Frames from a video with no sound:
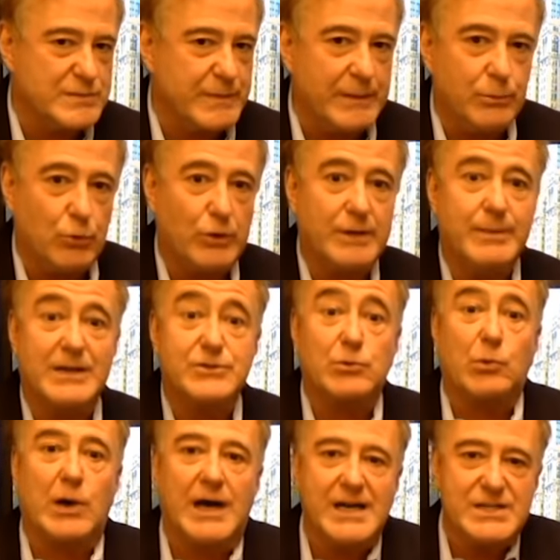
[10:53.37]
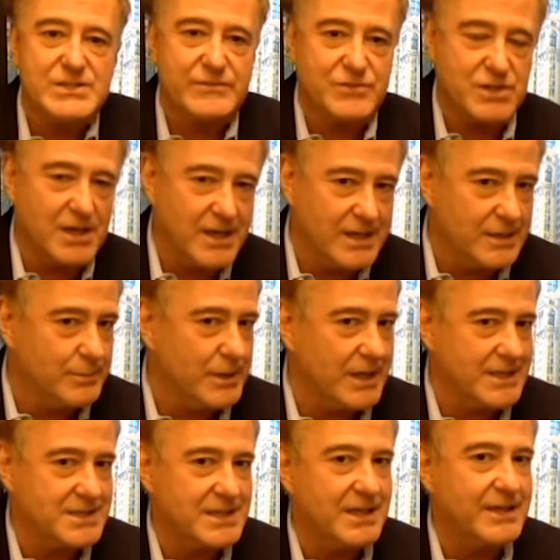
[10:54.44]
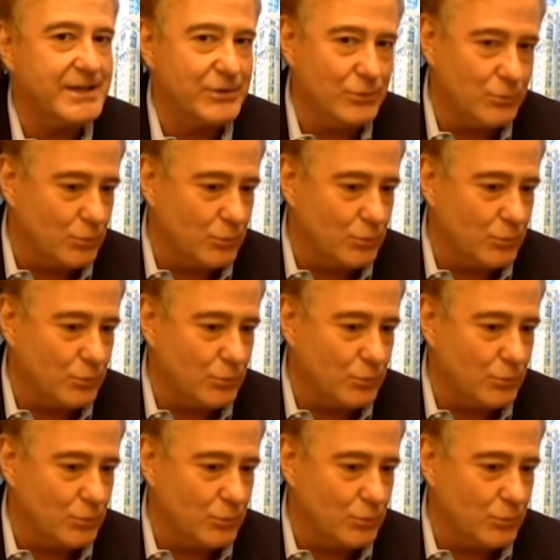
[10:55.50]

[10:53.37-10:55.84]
People worried about the rise of China. But I tell you,